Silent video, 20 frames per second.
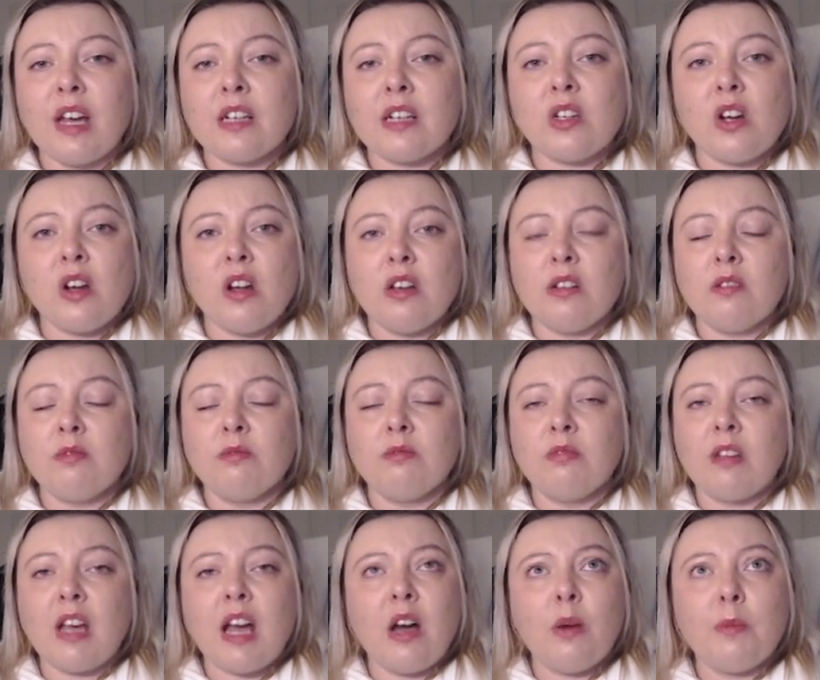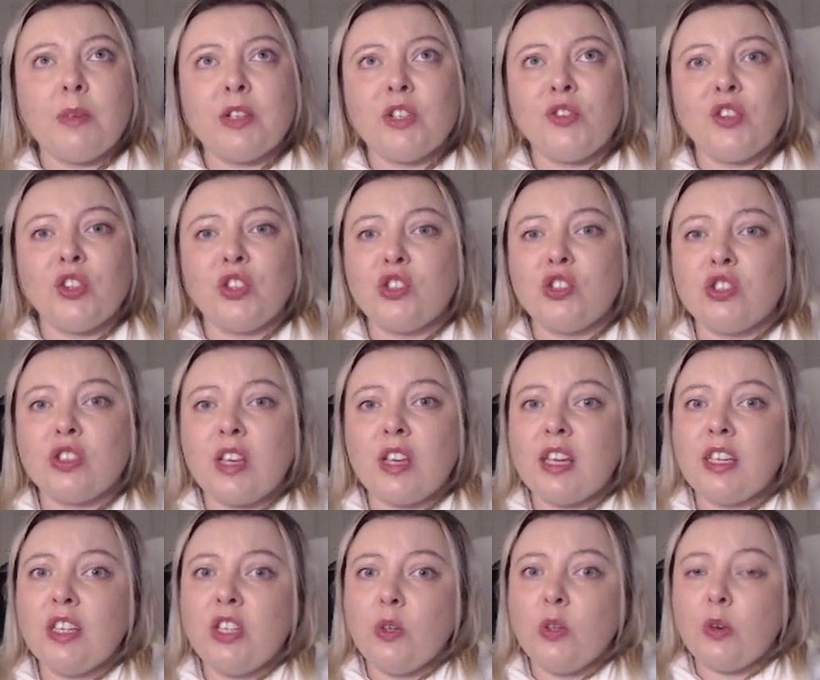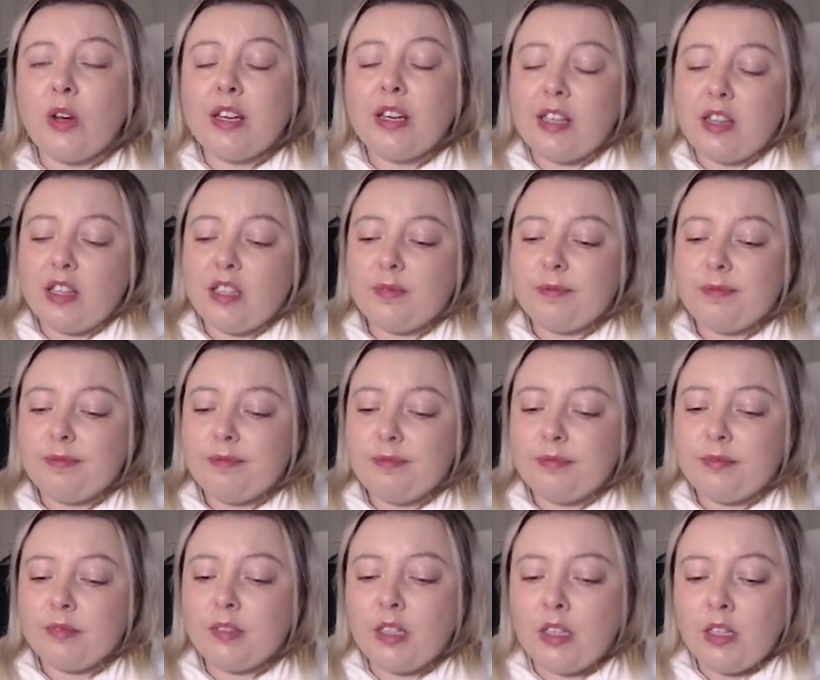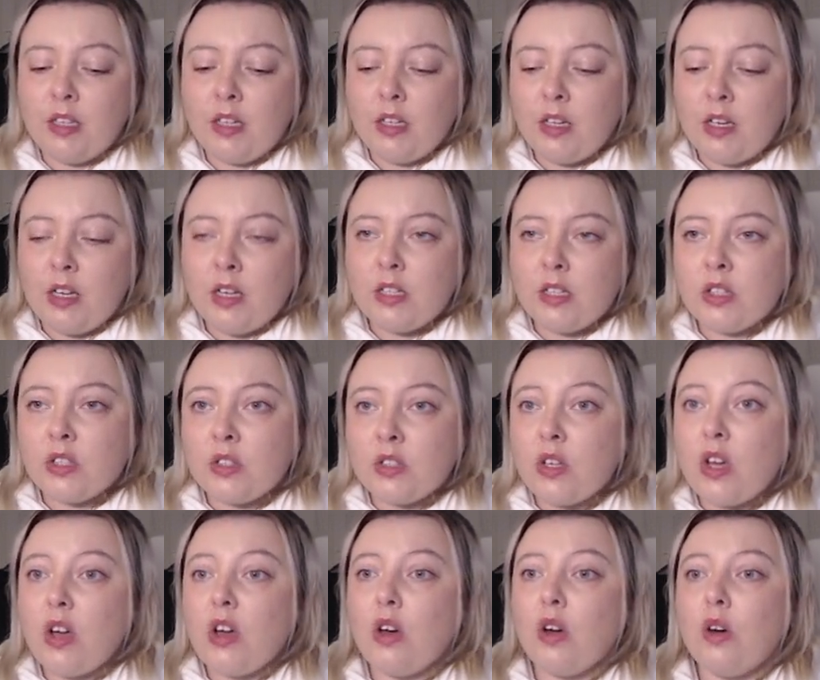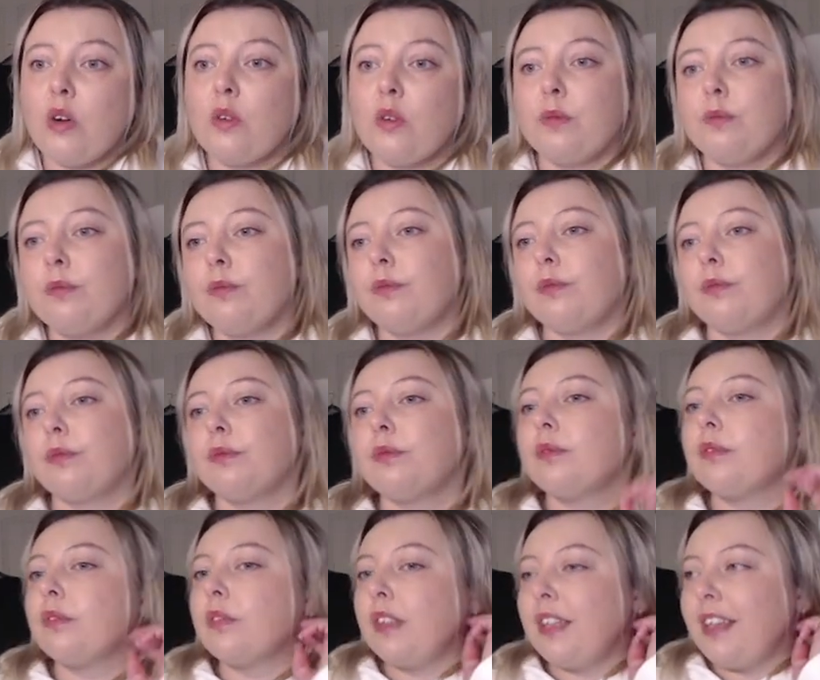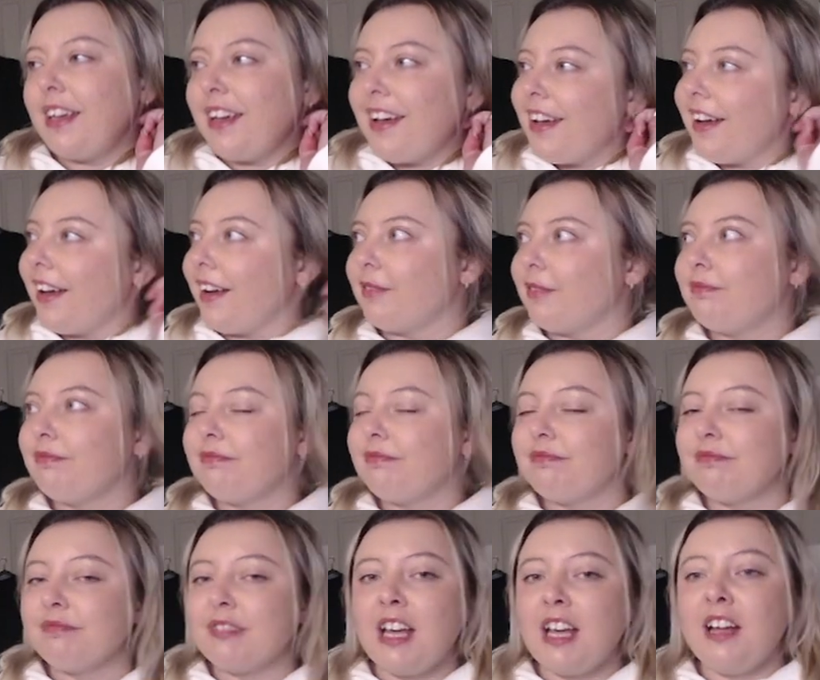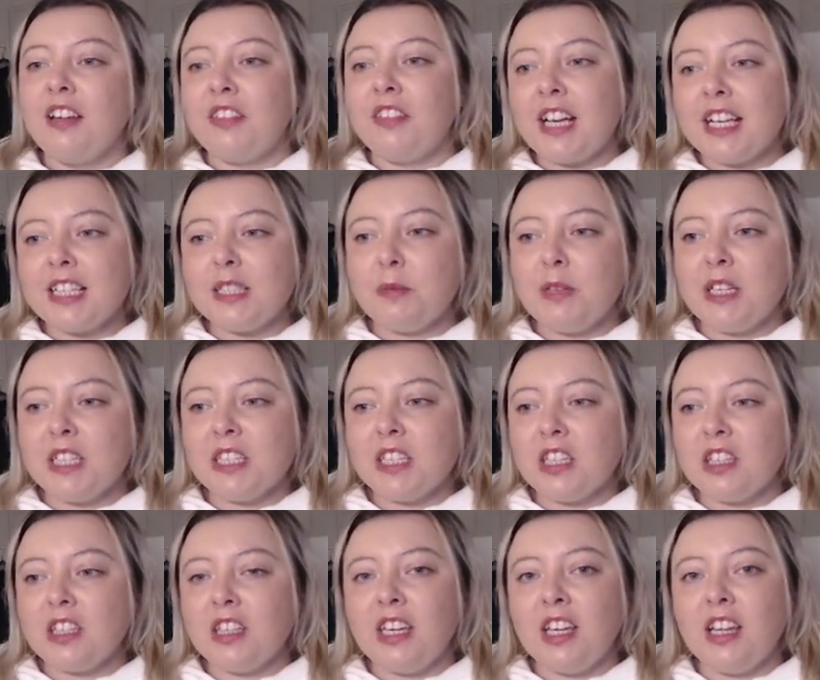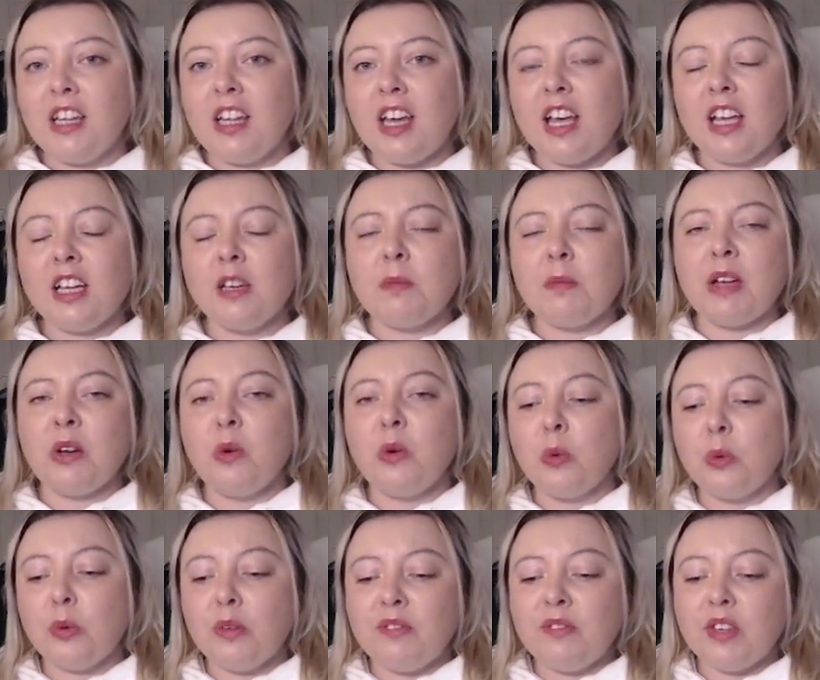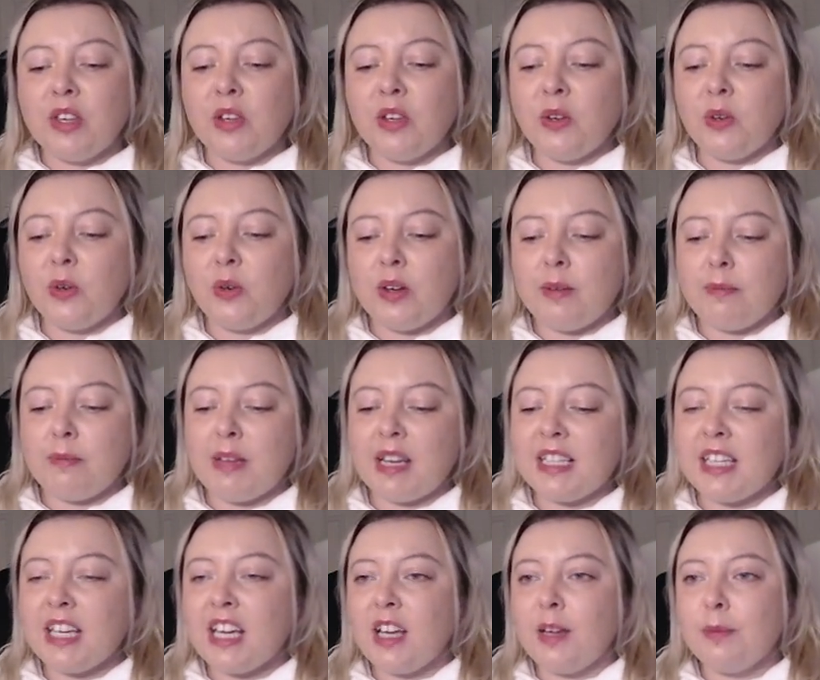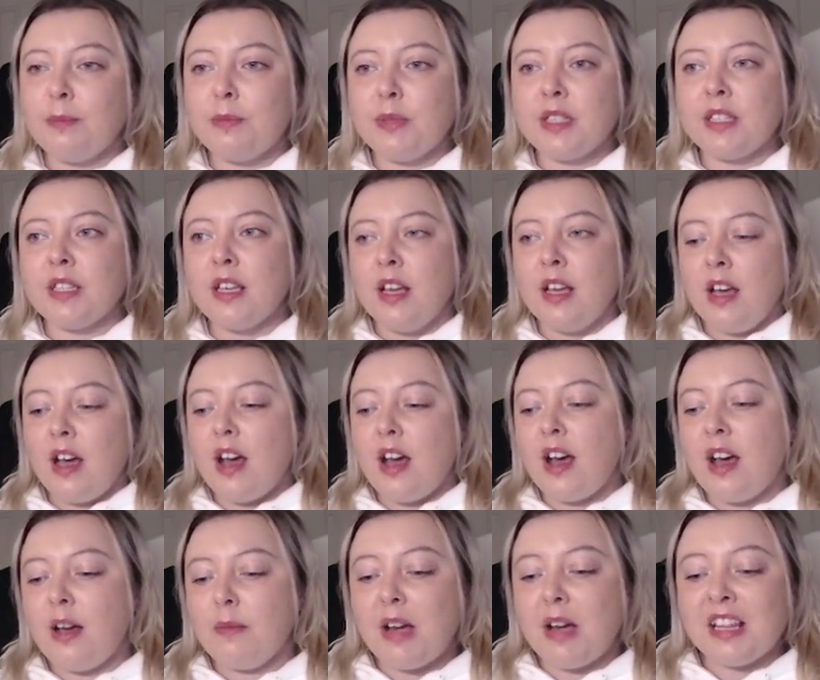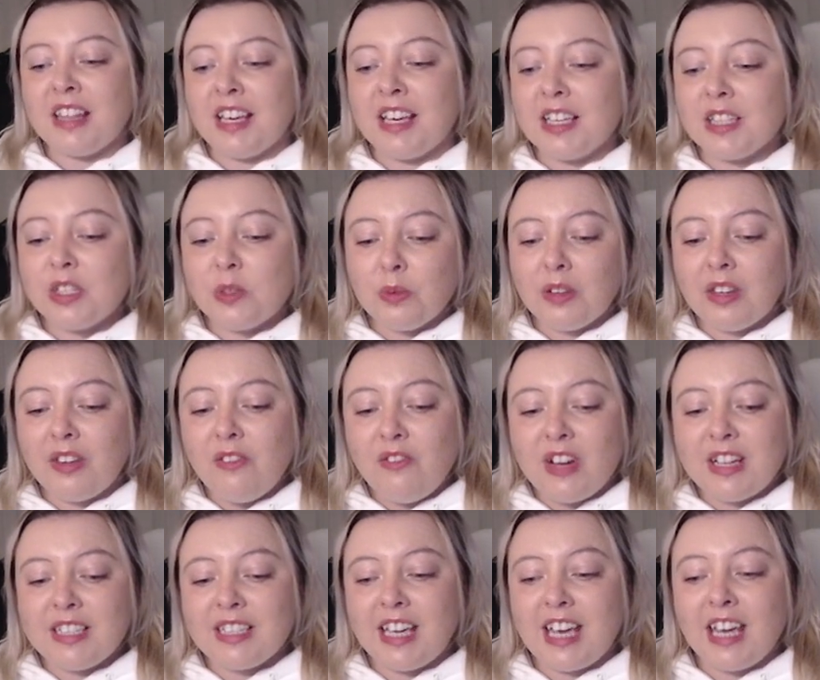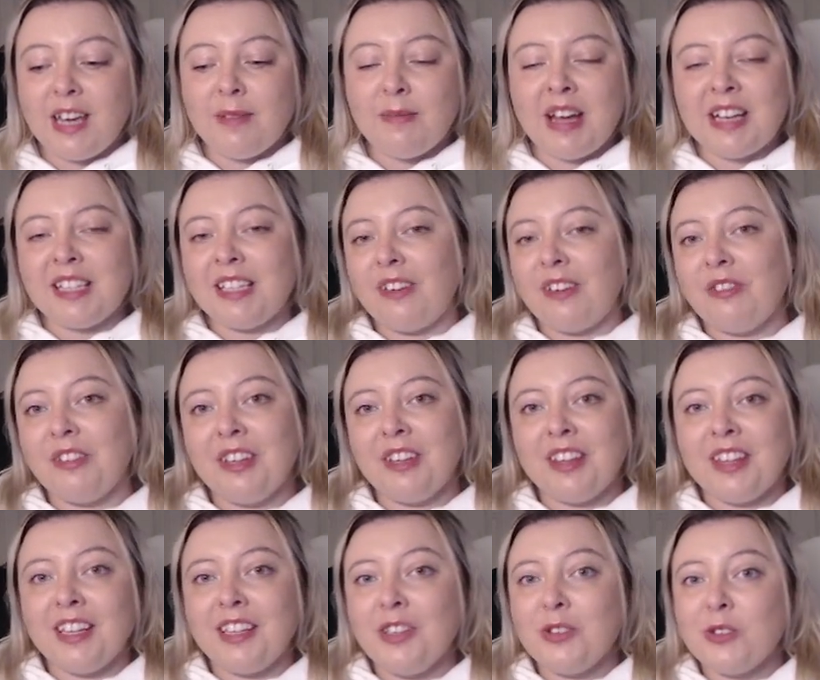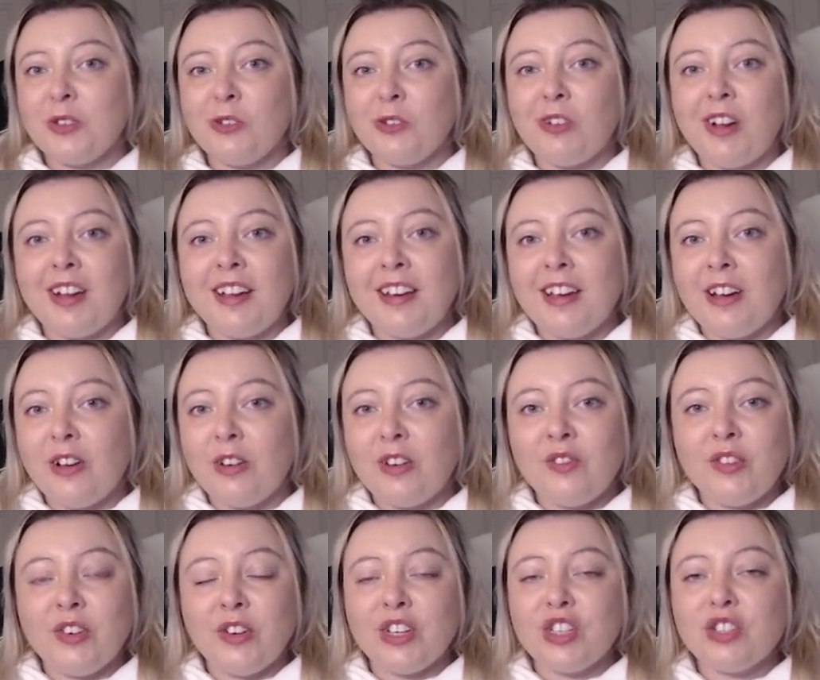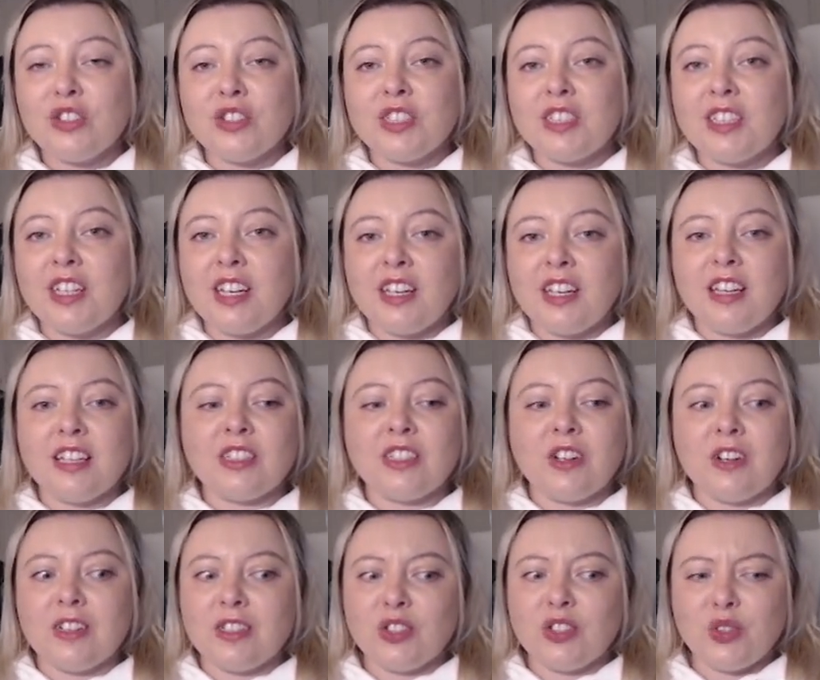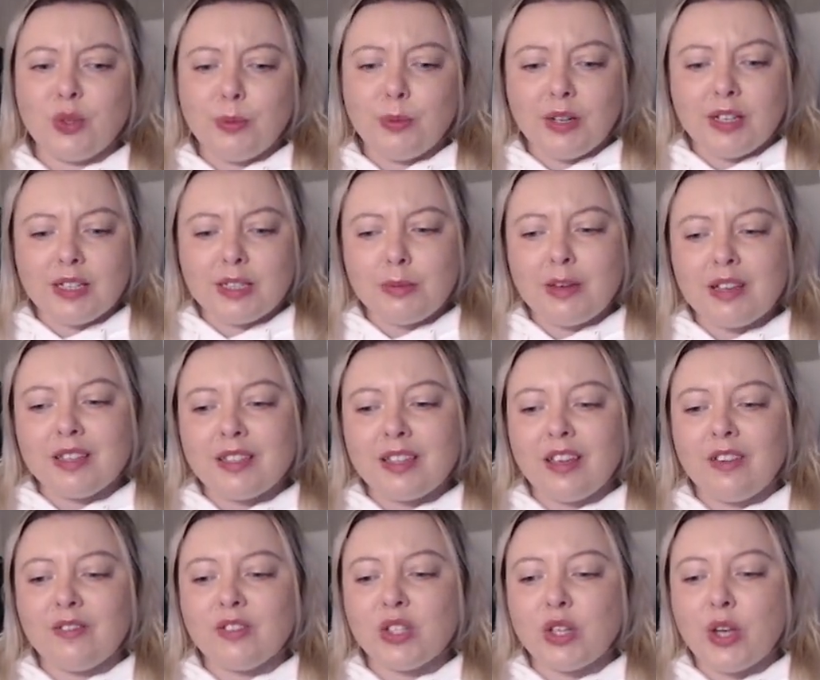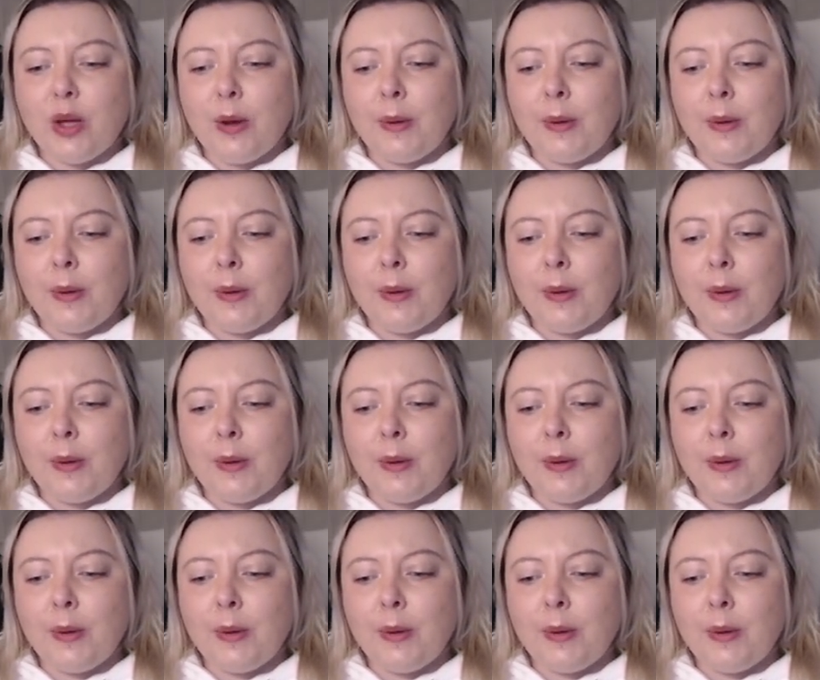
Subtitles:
on how much villagers like you or anything. So, yeah. That's basically like my whole review, my tips. I think it's a really fun game. I definitely think you should try it out if you're interested. It's not super expensive, so